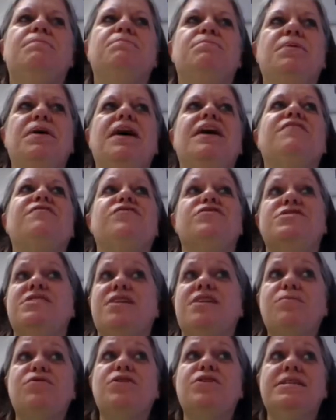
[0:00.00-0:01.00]
But for
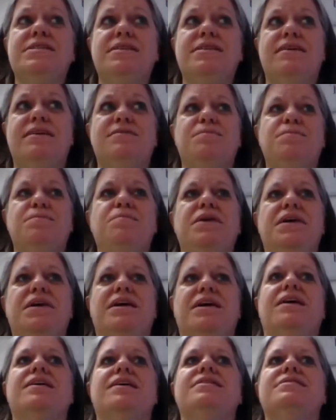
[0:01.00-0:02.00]
some reason,
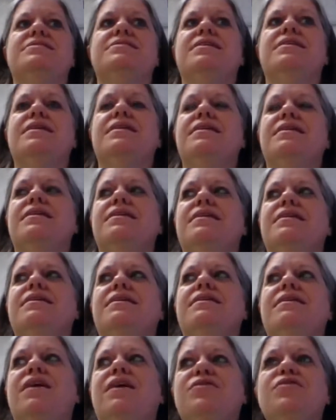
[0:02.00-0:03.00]
because
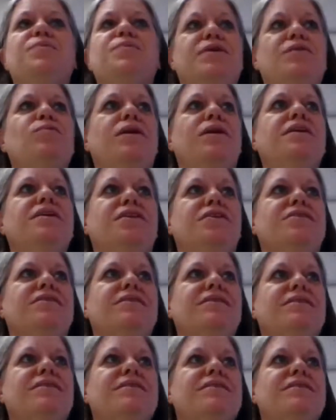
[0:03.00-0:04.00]
other men wanted
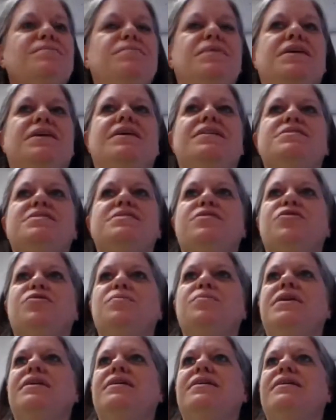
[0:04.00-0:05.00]
her, because other
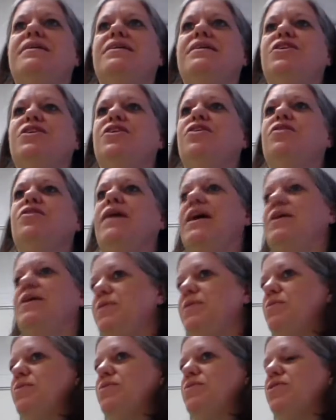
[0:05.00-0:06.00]
men, you know, had
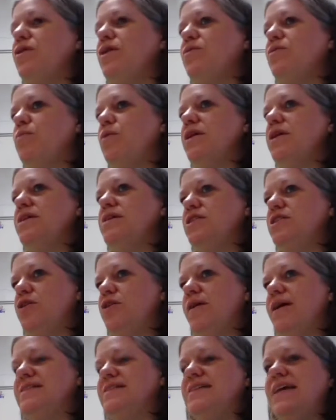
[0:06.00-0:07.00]
been with her, had wanted, you
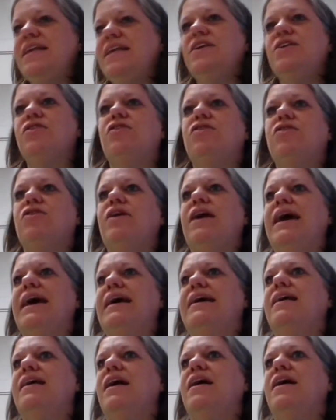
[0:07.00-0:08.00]
know, had dated her,
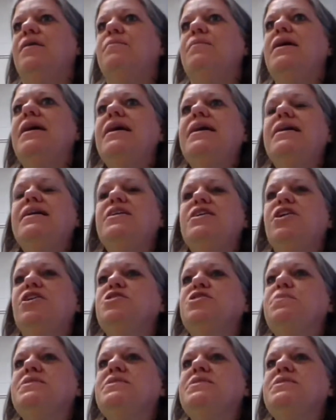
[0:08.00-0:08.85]
had, um, you know,